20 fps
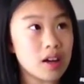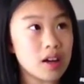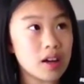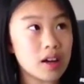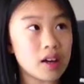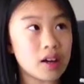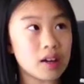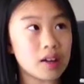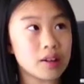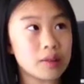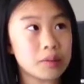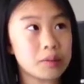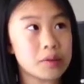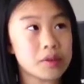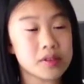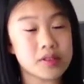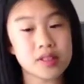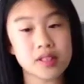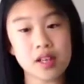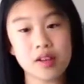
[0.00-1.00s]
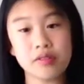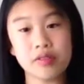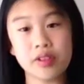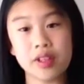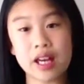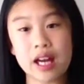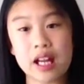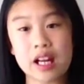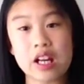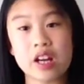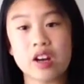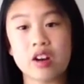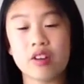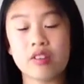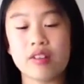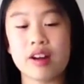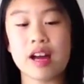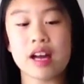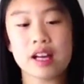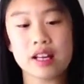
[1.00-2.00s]
and we'll see if you get it
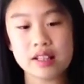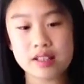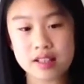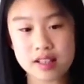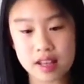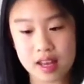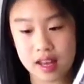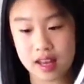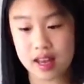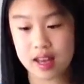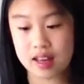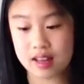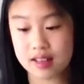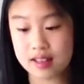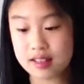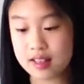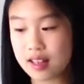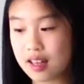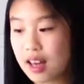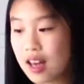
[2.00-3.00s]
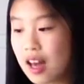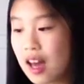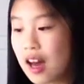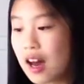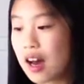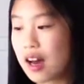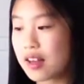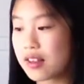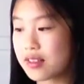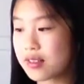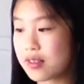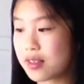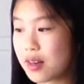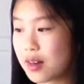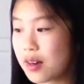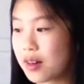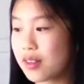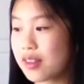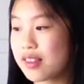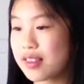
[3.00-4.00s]
correct. And
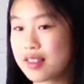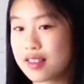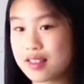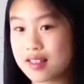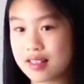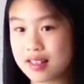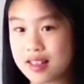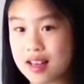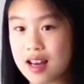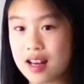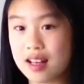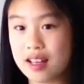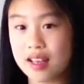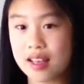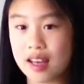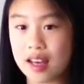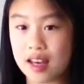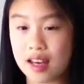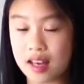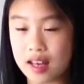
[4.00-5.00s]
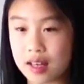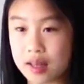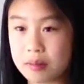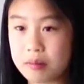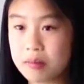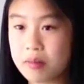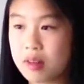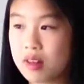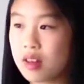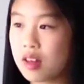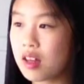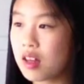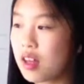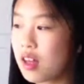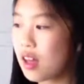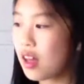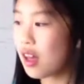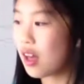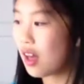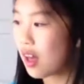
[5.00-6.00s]
so this is a tiny game.
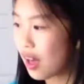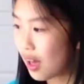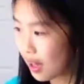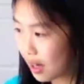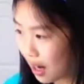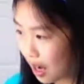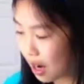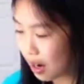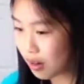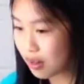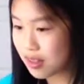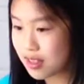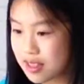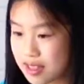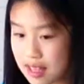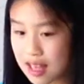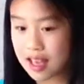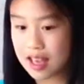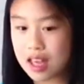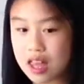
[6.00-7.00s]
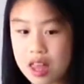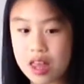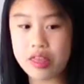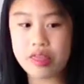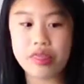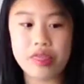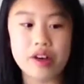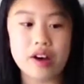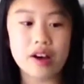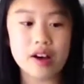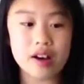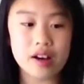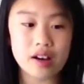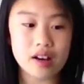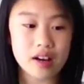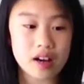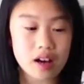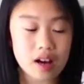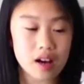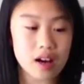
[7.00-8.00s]
And I'll say
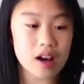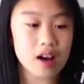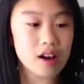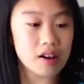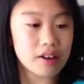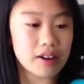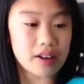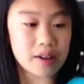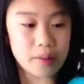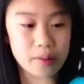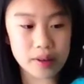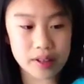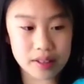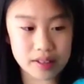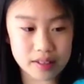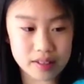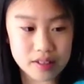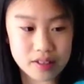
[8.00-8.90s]
the, okay, wait,